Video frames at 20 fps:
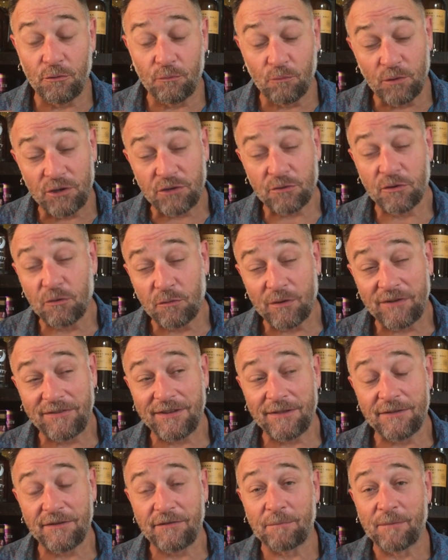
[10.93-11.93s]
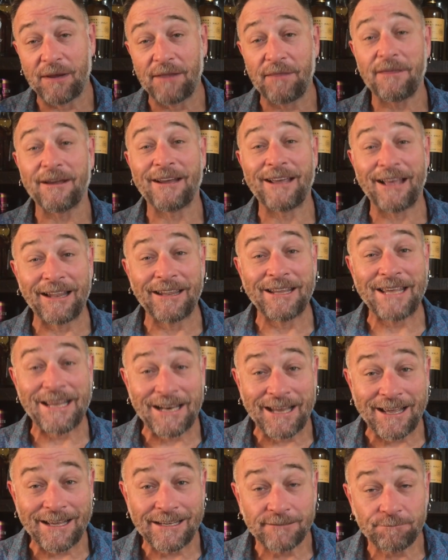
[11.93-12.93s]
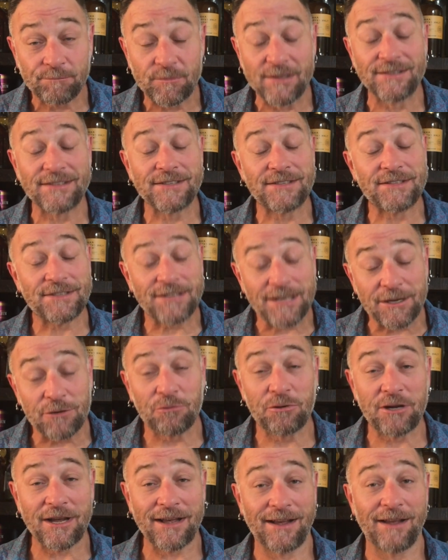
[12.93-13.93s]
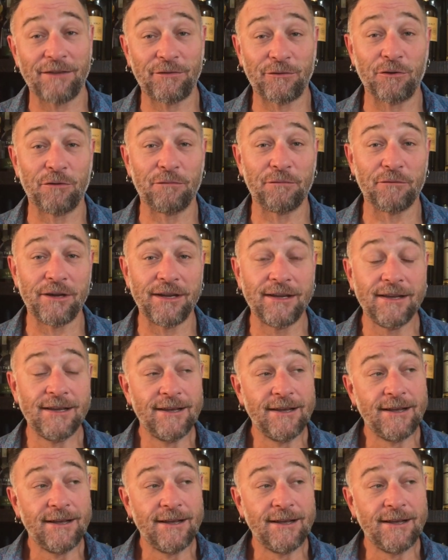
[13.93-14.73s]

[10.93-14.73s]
We're doing a whiskey this month, a Caol Ila. It's a single cask offering.